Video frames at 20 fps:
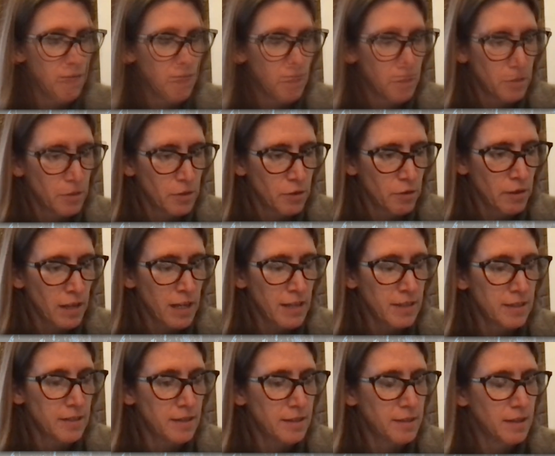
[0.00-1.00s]
So
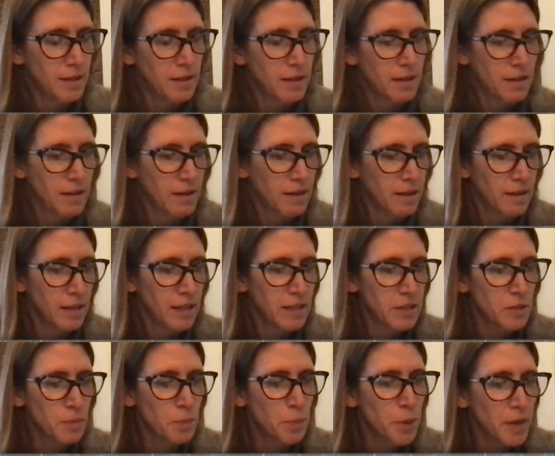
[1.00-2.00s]
let's
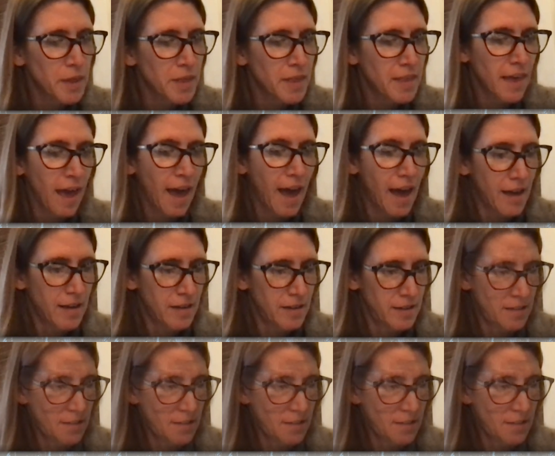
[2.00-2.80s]
let's put that